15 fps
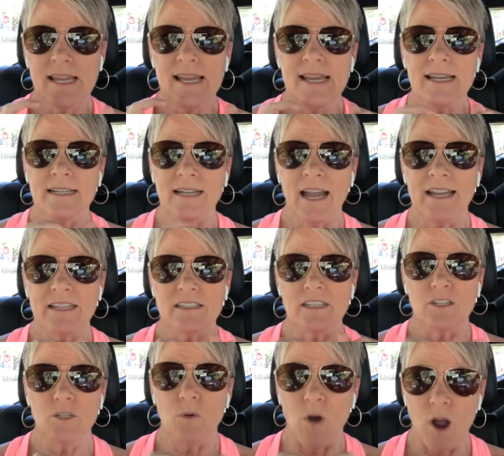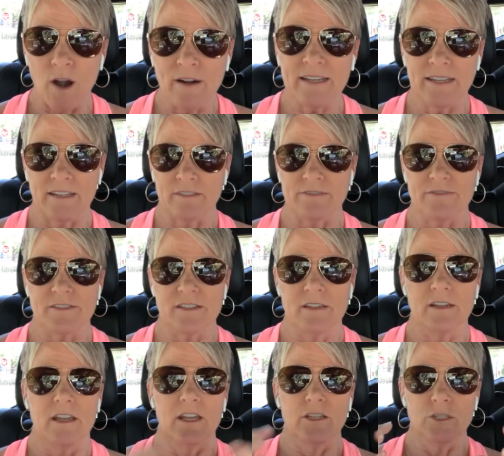Guys, you are a gift.
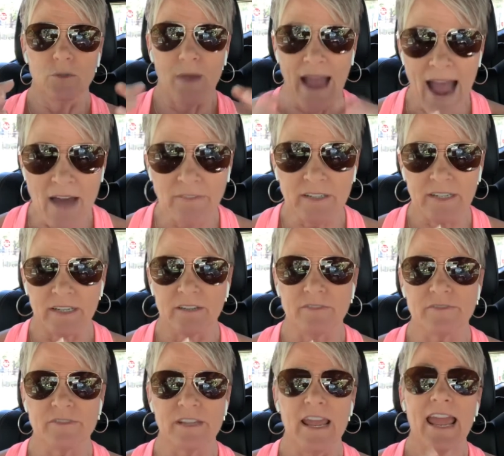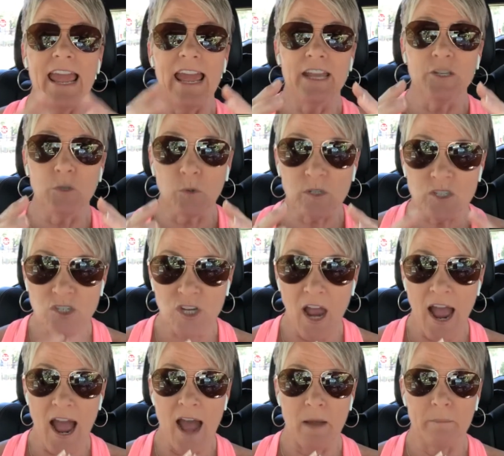You have a gift. And your
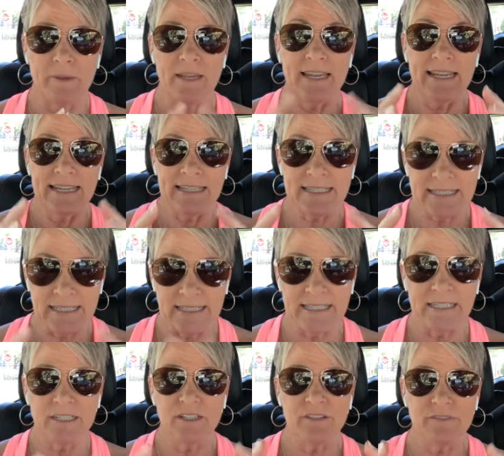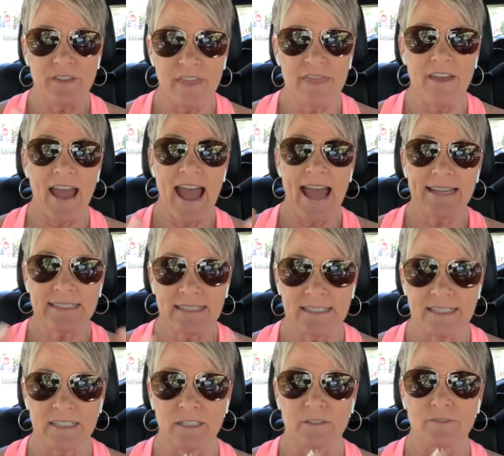job is to give that
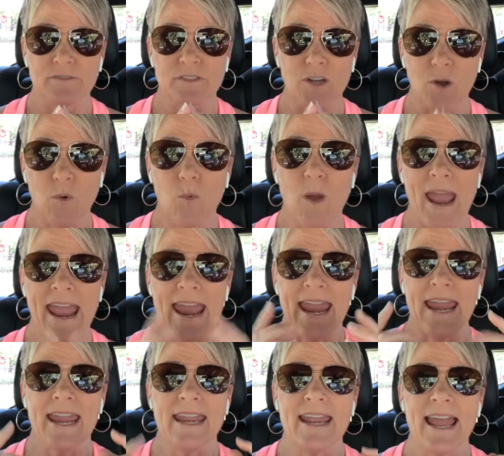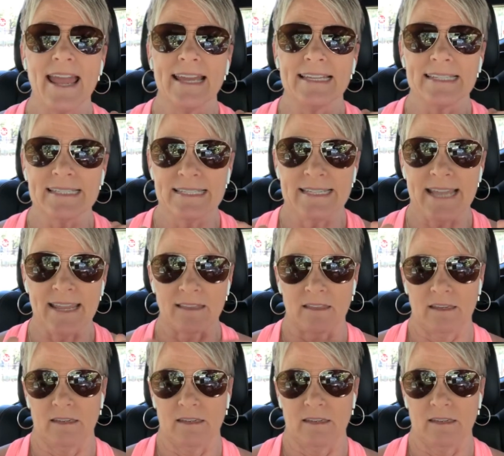gift away daily.